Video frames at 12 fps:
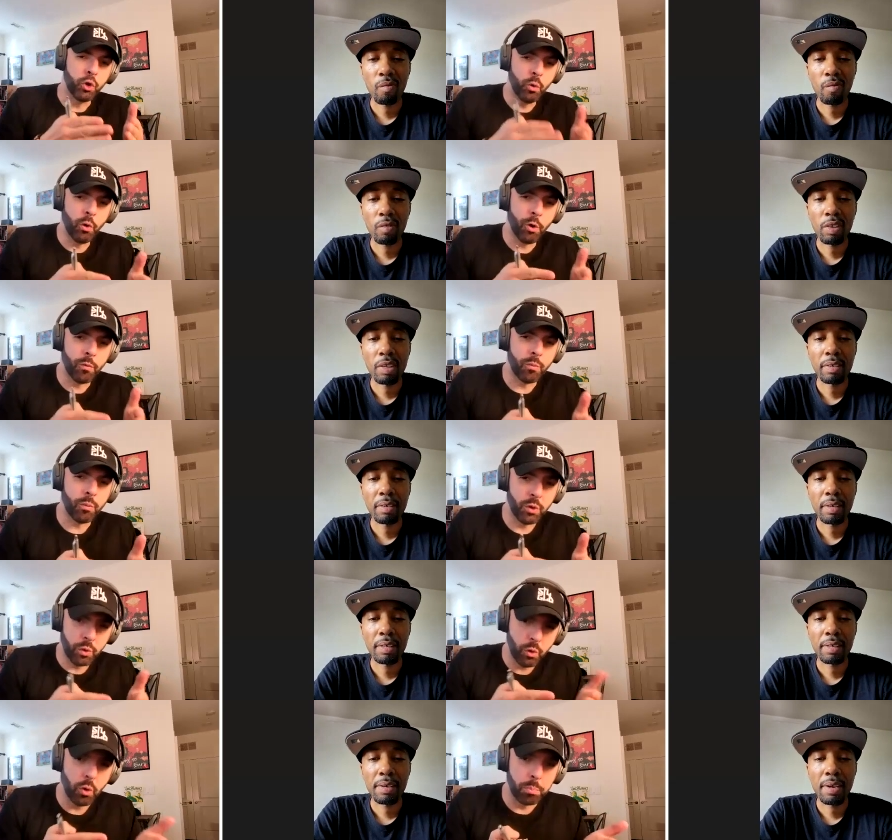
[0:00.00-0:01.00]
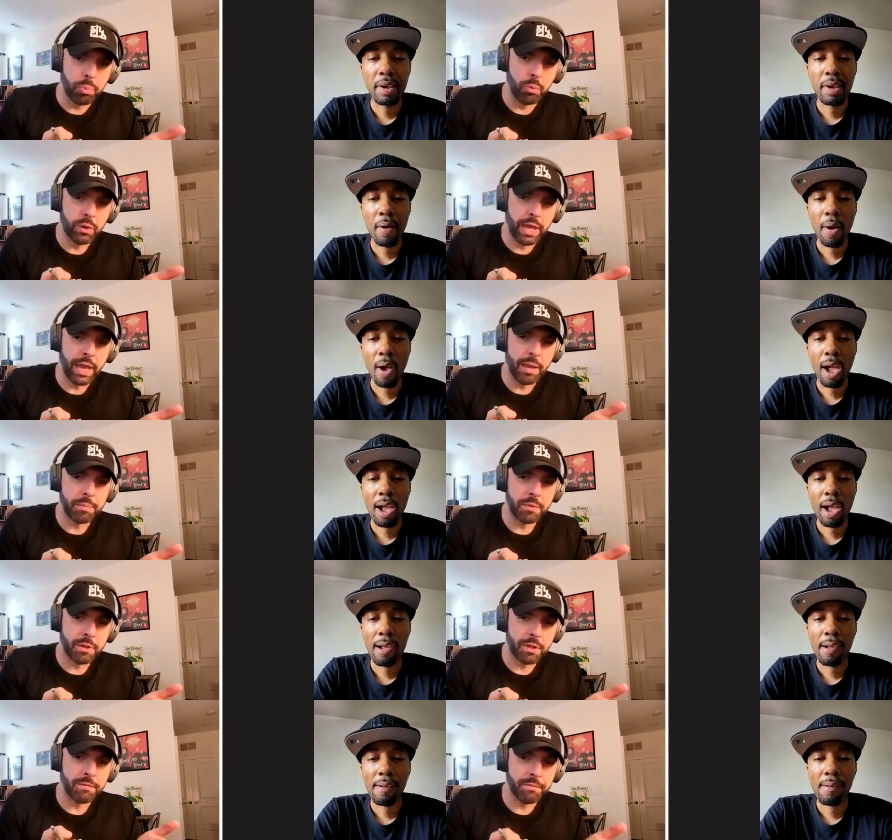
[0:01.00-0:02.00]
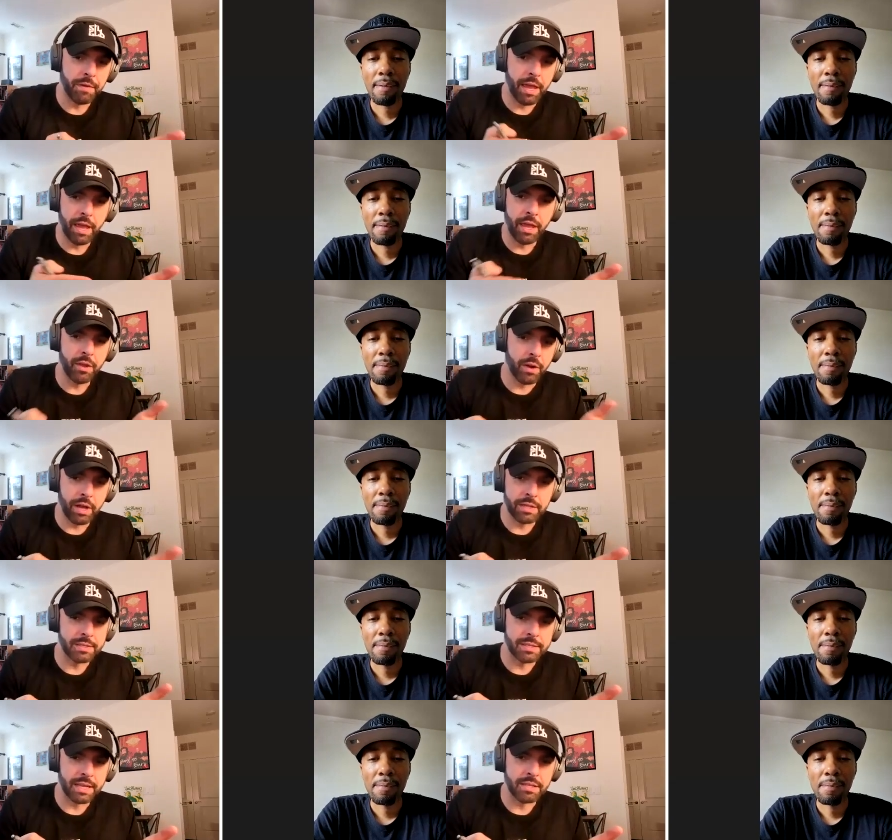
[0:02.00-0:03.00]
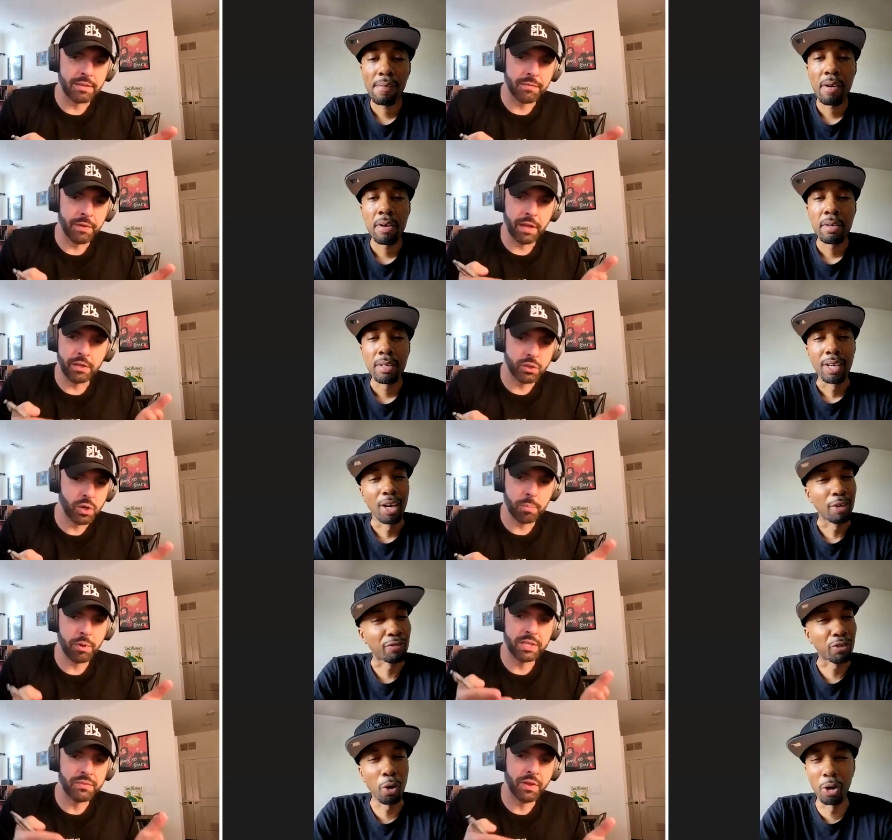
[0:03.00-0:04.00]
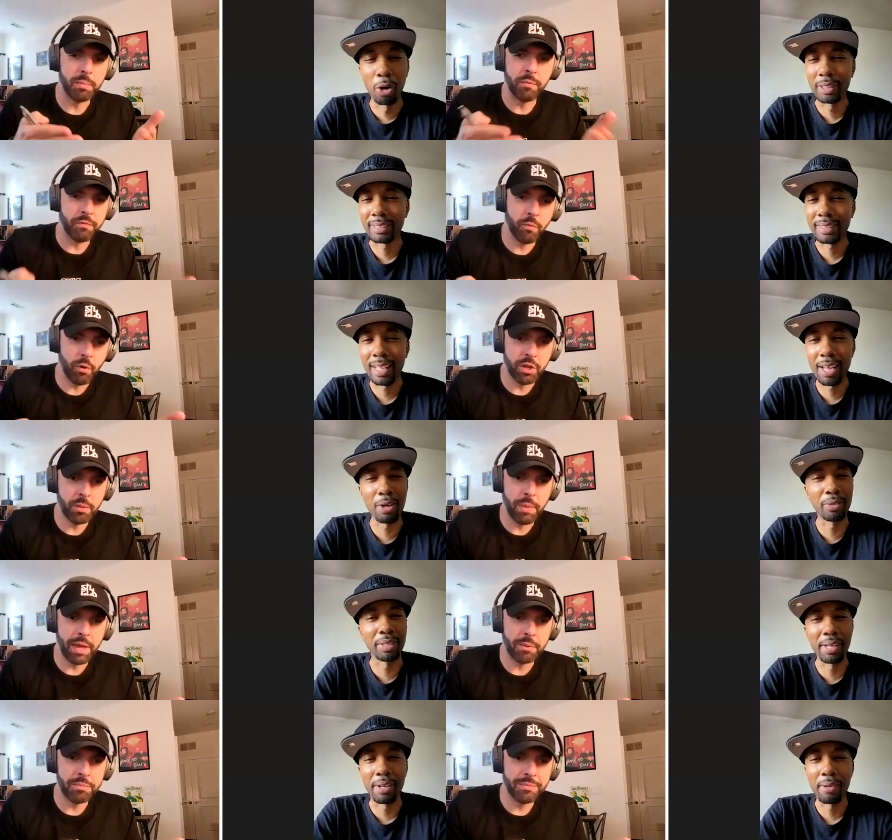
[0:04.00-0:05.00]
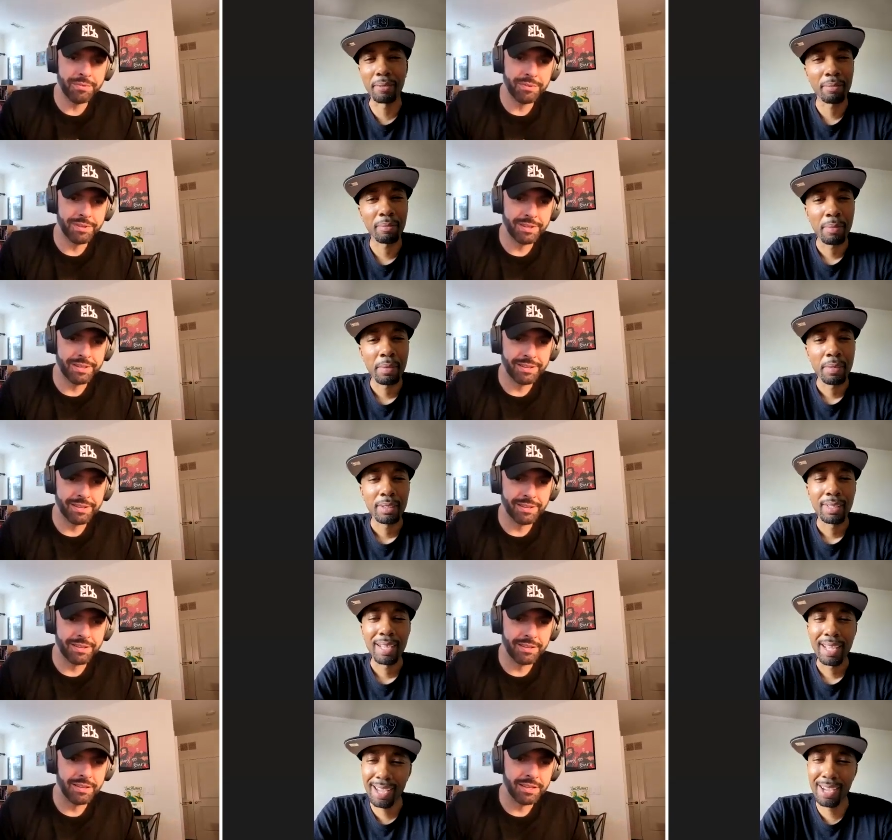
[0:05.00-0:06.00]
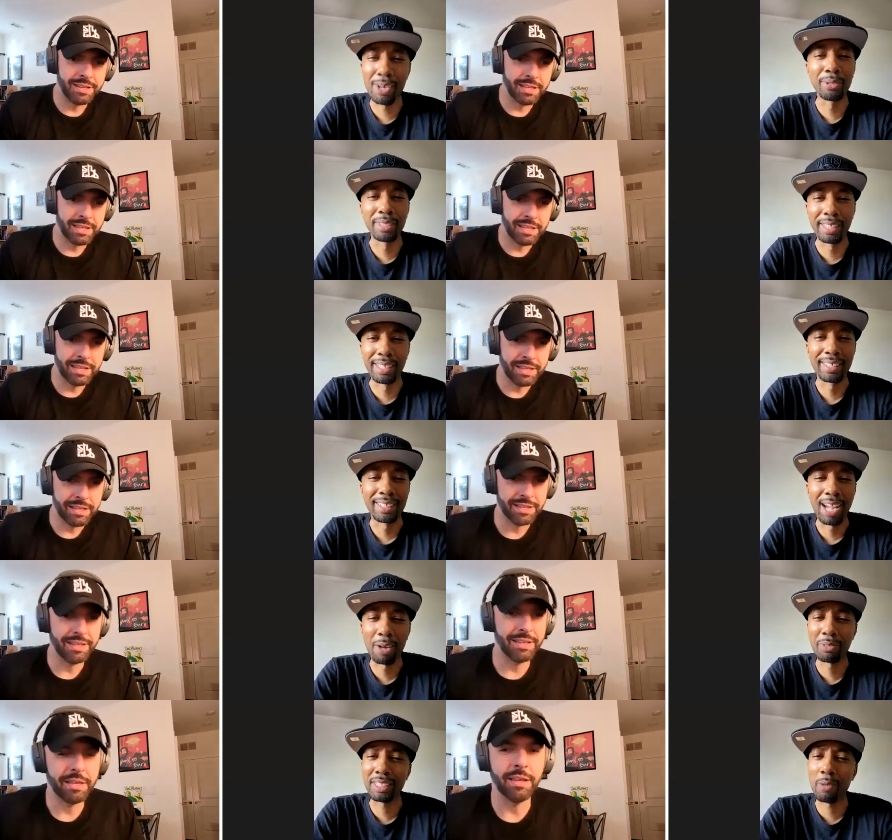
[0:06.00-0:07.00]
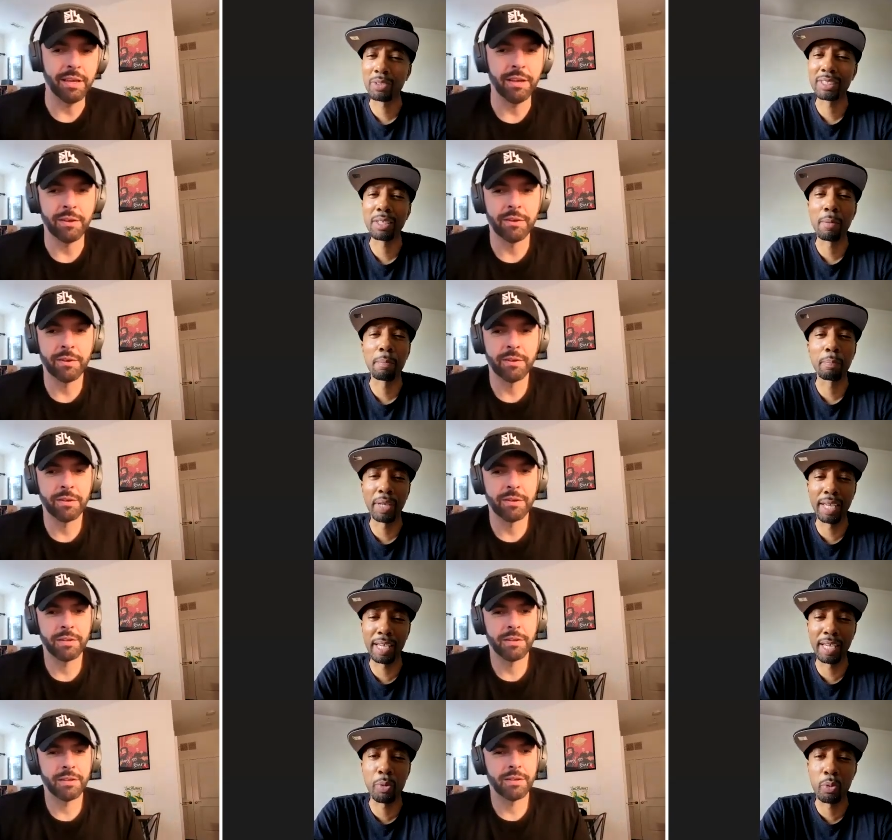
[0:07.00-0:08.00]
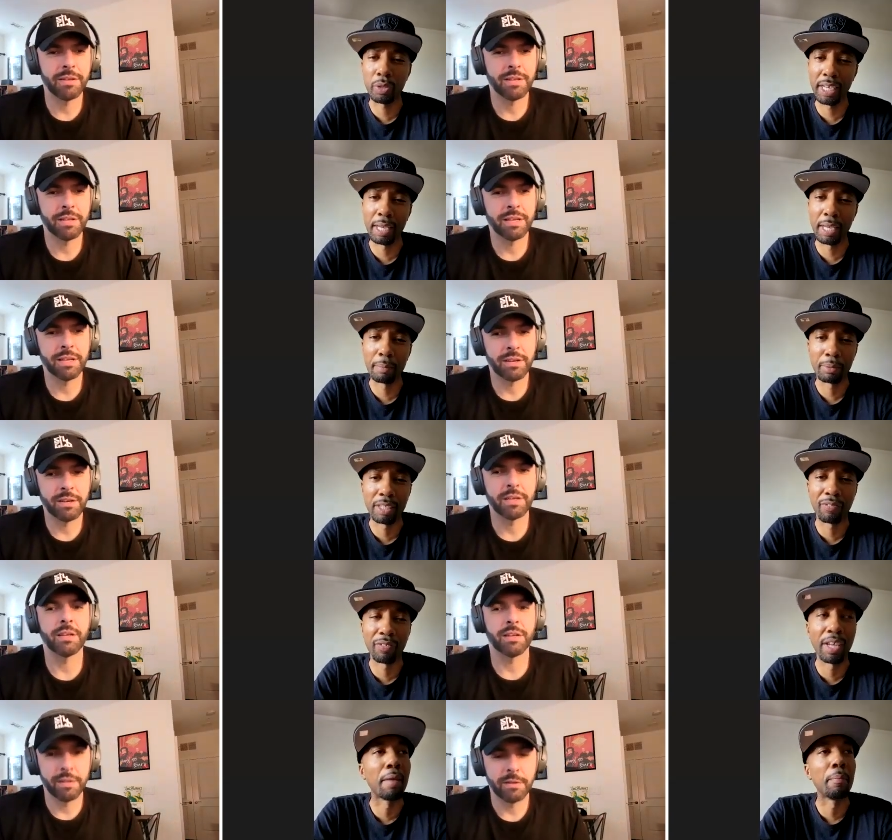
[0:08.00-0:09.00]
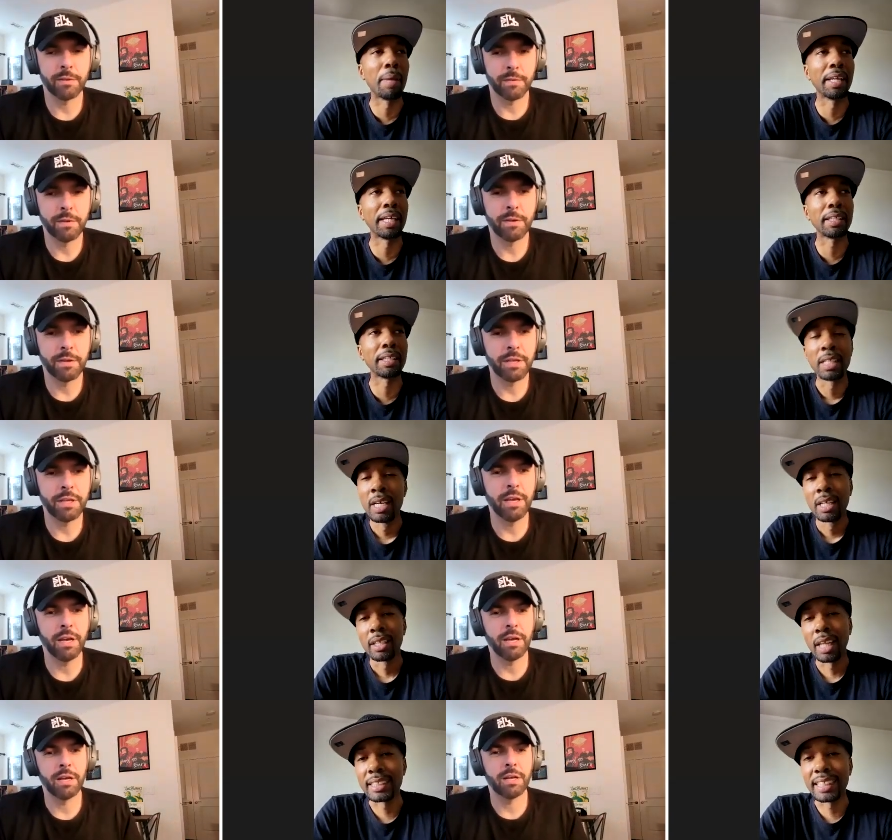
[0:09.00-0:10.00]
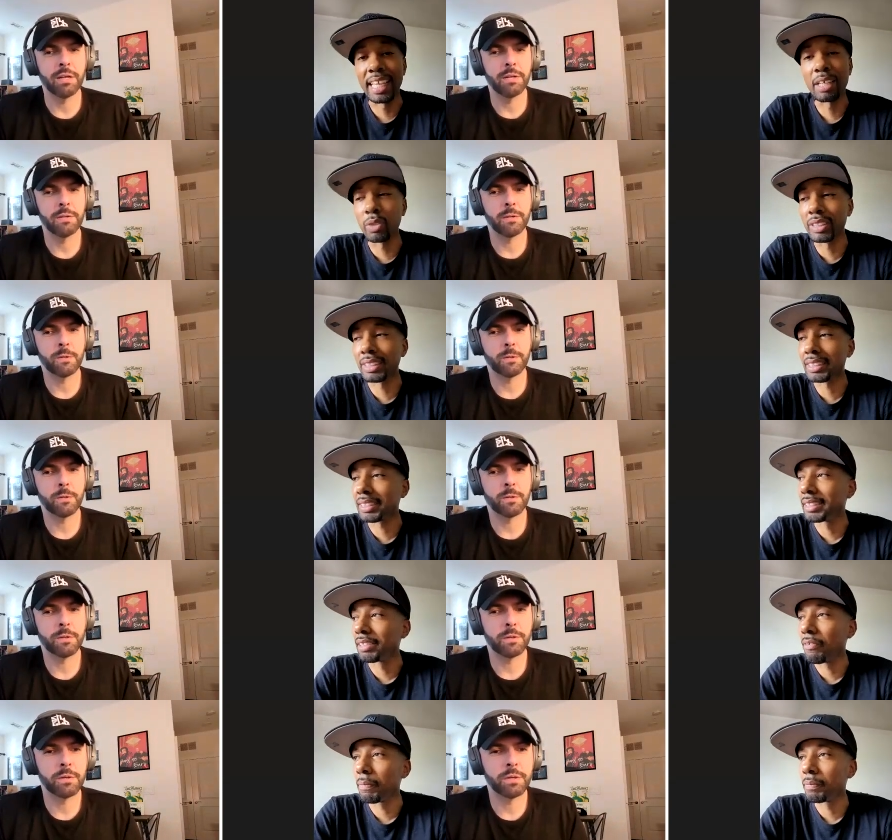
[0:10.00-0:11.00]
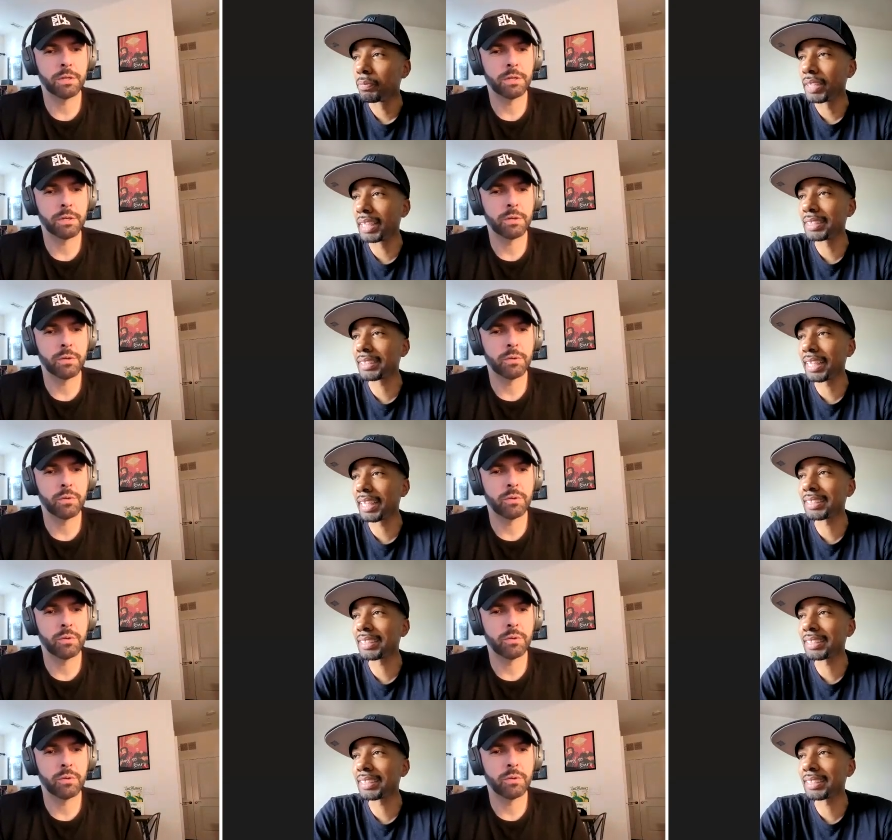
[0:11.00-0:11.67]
Speaker 1: you or were you a Boot Camp Clik fan or Heltah Skeltah fan, Sean Price fan before you met him?
Speaker 2: Hell yeah, that was I was yeah. a big Boot Camp Clik fan, man. They, yeah. Like it was their their